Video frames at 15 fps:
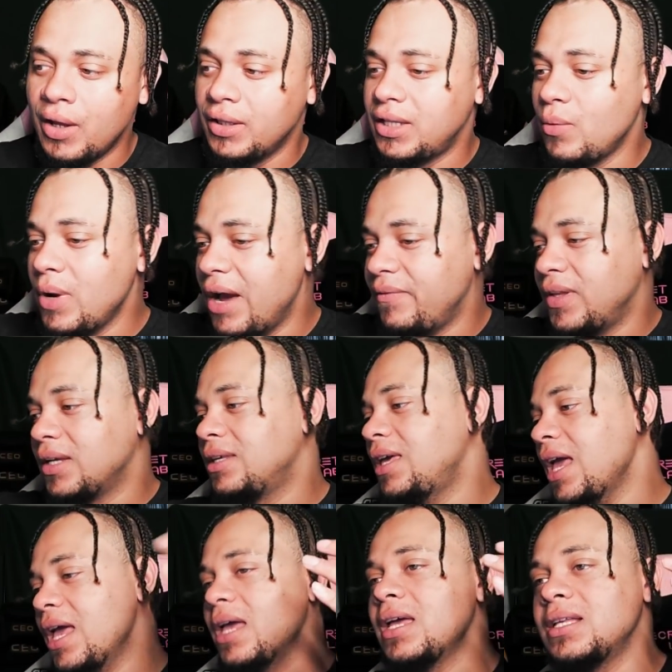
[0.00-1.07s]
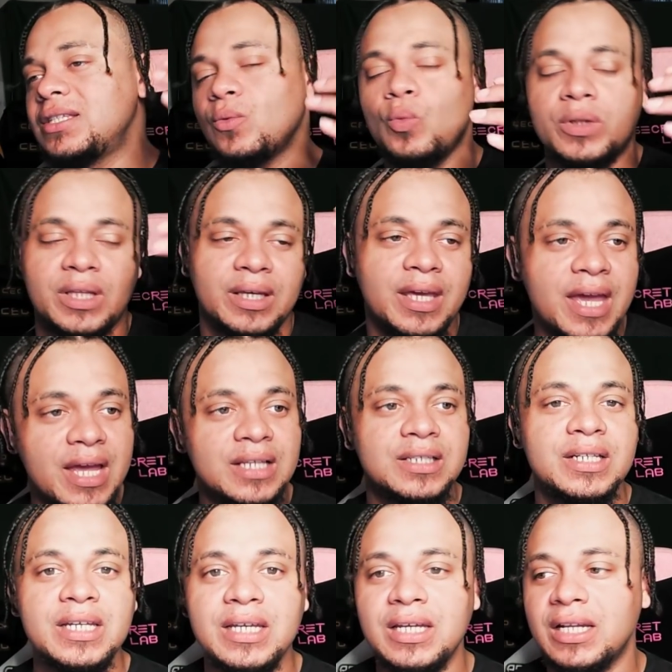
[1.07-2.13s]
Then we have the kids and what the kids
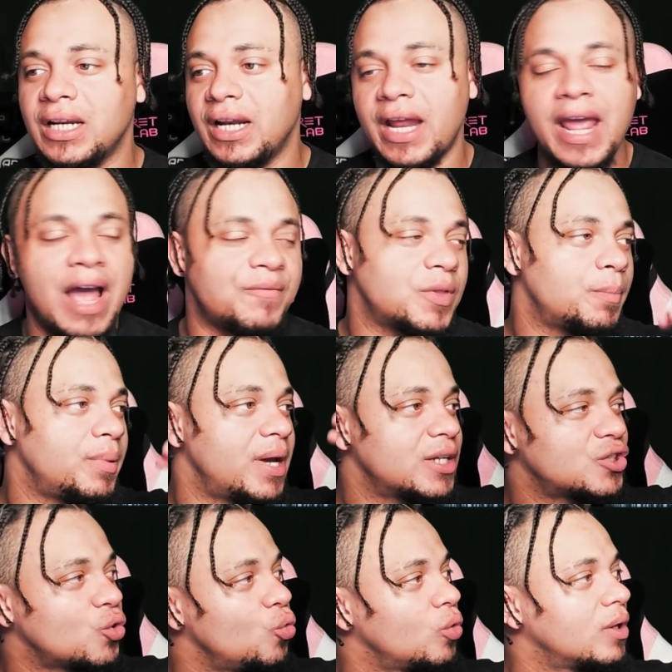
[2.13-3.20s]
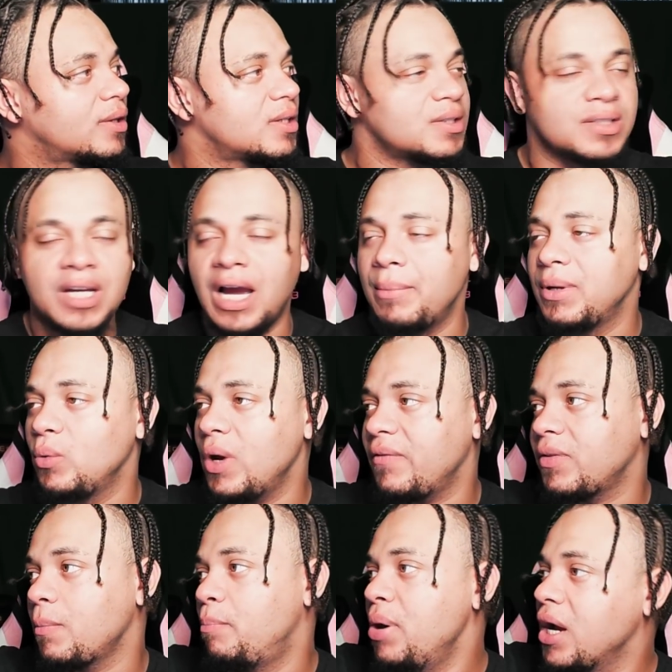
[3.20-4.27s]
need, and they have to be at school at this time, and then we have
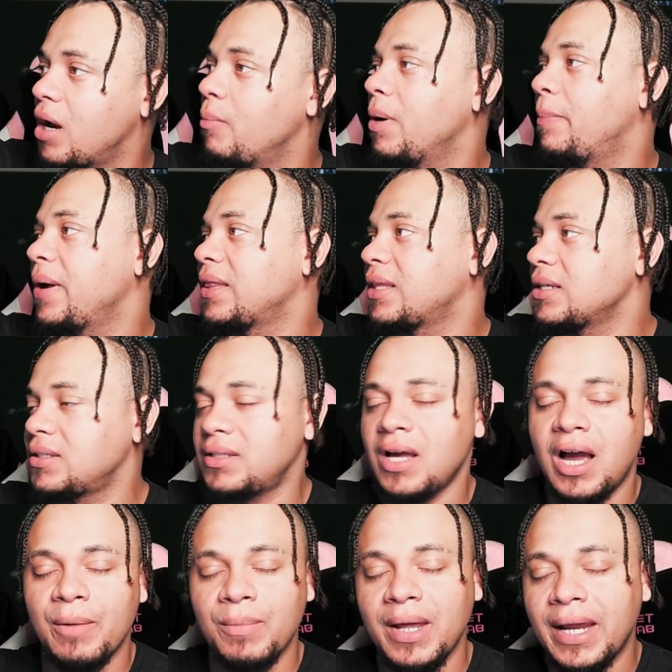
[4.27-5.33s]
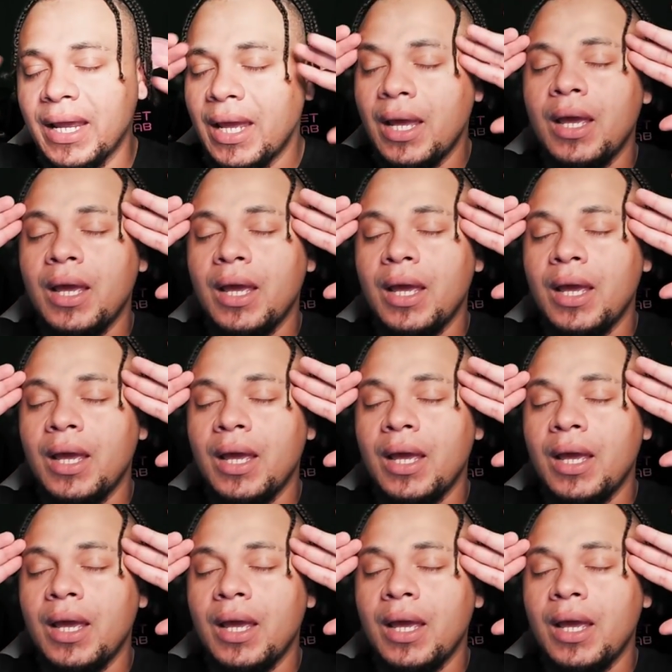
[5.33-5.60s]
to pick them up at this time. Like,